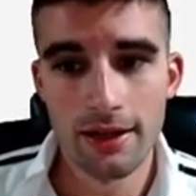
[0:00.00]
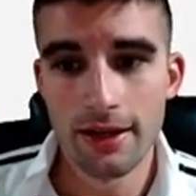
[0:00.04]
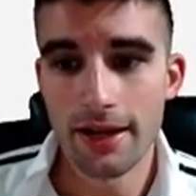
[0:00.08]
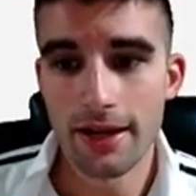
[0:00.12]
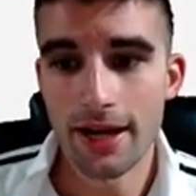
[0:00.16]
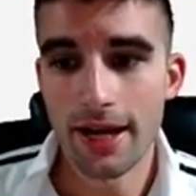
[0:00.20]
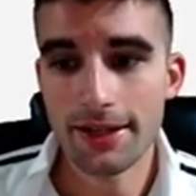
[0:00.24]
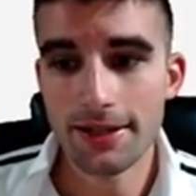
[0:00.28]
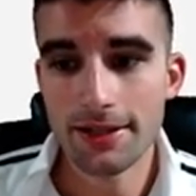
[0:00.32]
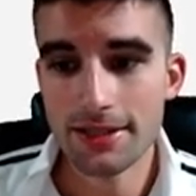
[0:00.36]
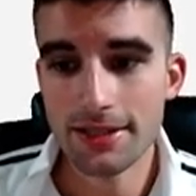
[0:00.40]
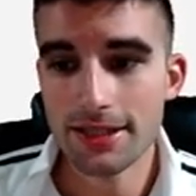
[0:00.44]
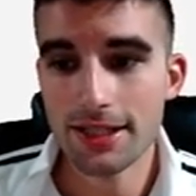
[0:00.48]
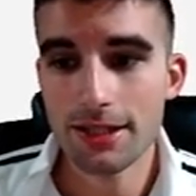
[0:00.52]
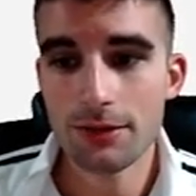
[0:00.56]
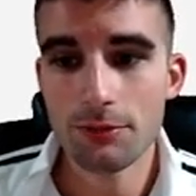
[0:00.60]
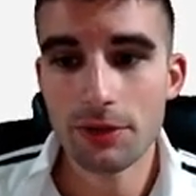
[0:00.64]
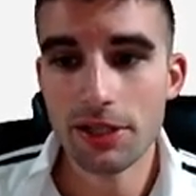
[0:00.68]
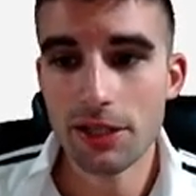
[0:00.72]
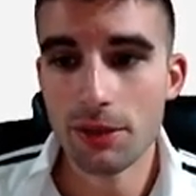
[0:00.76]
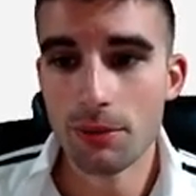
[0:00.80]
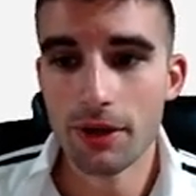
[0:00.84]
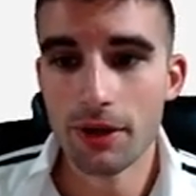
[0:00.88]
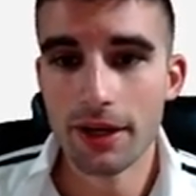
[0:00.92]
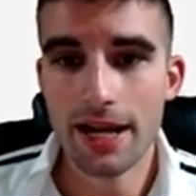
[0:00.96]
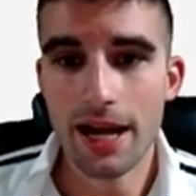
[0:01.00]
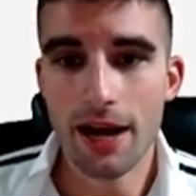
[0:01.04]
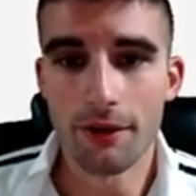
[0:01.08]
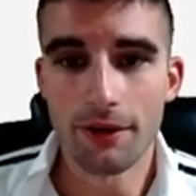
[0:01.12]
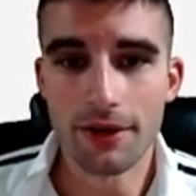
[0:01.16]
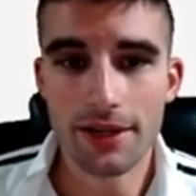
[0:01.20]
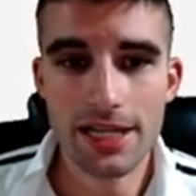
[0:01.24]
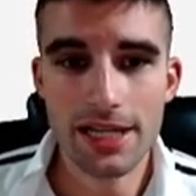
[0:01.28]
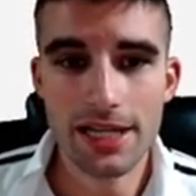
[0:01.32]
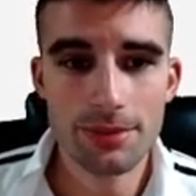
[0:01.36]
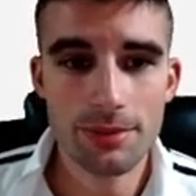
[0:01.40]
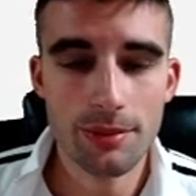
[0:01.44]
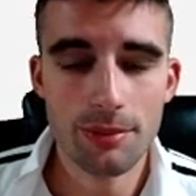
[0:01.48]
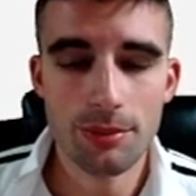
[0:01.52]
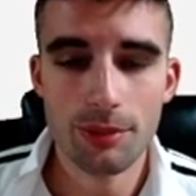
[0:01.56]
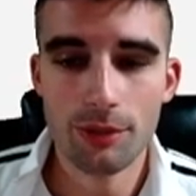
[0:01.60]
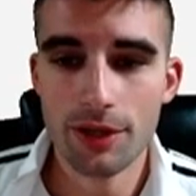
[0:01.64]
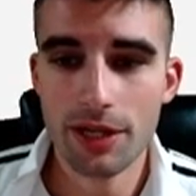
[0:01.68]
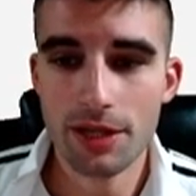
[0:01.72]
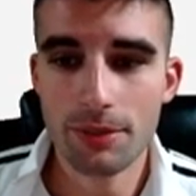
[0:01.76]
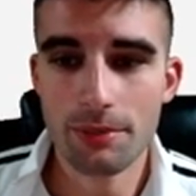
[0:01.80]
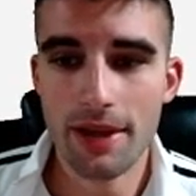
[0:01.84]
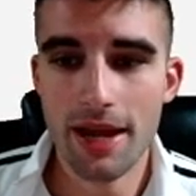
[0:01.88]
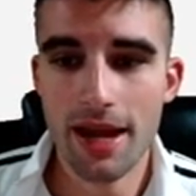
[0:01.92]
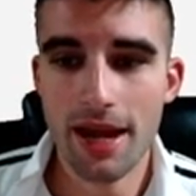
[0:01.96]
it just didn't really work out. He's been
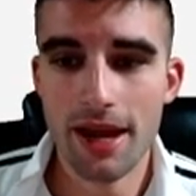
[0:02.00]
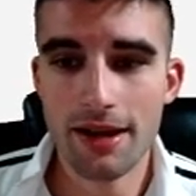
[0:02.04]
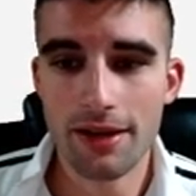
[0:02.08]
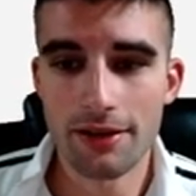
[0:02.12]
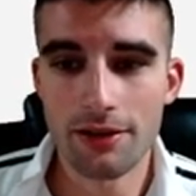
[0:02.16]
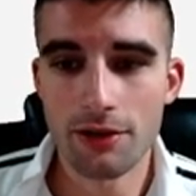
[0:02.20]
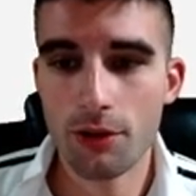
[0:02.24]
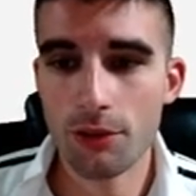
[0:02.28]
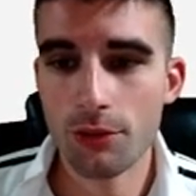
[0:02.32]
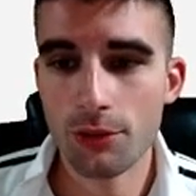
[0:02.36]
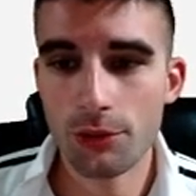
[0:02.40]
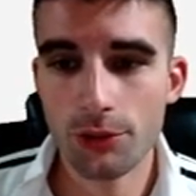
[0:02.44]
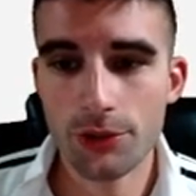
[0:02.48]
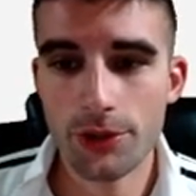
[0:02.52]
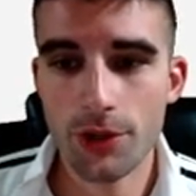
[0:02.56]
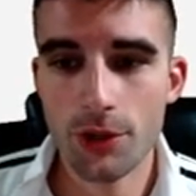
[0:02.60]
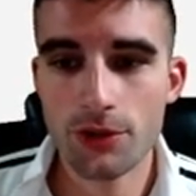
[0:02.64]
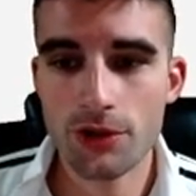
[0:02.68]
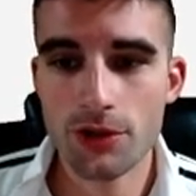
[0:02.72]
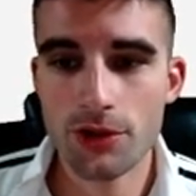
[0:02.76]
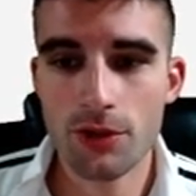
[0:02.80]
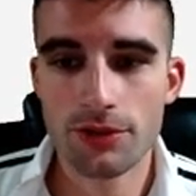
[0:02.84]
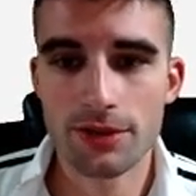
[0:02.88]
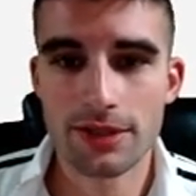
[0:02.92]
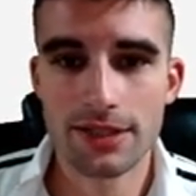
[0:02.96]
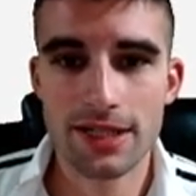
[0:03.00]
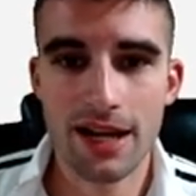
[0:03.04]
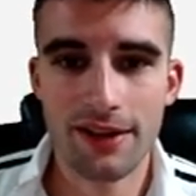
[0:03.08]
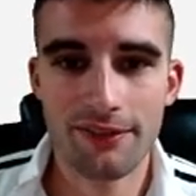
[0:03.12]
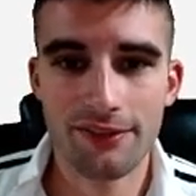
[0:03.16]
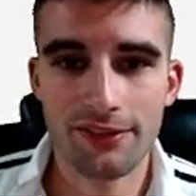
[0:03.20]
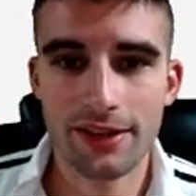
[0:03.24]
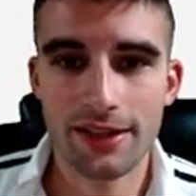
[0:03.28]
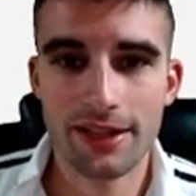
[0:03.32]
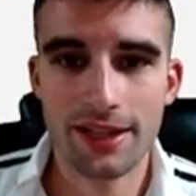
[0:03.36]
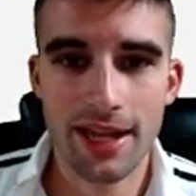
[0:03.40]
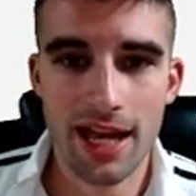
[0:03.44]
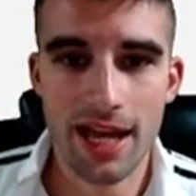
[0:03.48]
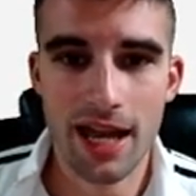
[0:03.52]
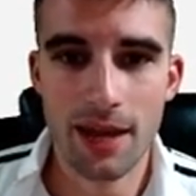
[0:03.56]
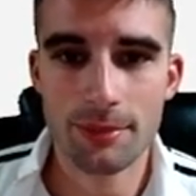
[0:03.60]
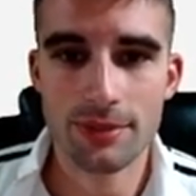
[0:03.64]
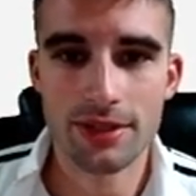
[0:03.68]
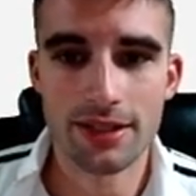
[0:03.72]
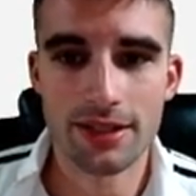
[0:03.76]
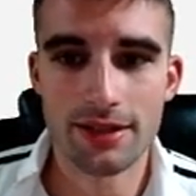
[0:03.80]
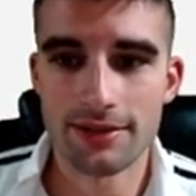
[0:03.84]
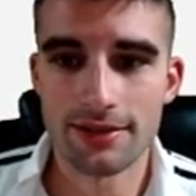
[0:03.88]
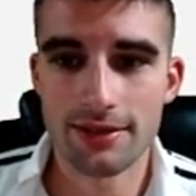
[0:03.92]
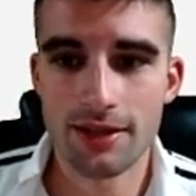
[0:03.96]
pretty bad, and no Julio Jones definitely
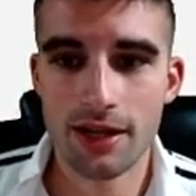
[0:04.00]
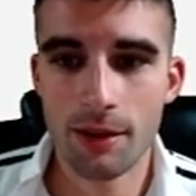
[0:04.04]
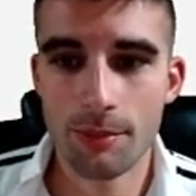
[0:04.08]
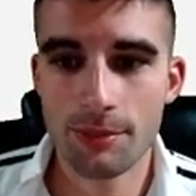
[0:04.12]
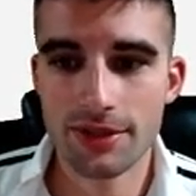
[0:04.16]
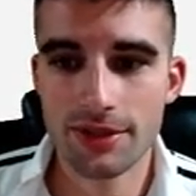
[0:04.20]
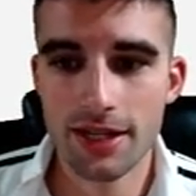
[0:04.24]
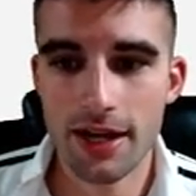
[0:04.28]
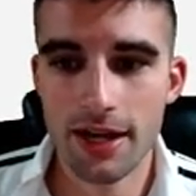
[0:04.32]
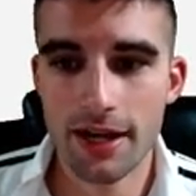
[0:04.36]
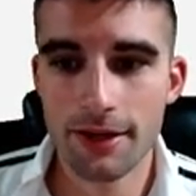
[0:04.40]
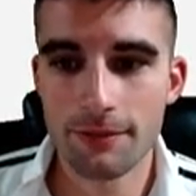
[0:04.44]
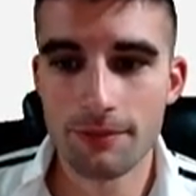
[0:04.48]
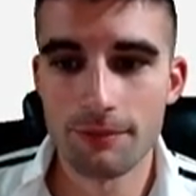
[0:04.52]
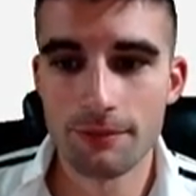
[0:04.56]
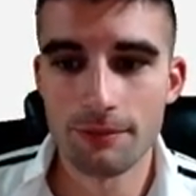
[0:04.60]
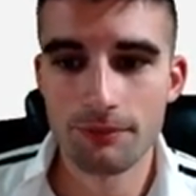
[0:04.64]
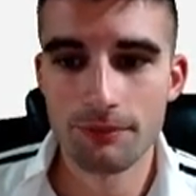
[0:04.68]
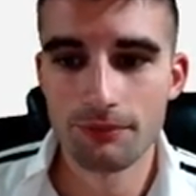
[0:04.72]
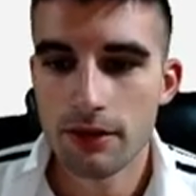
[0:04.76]
caps his upside.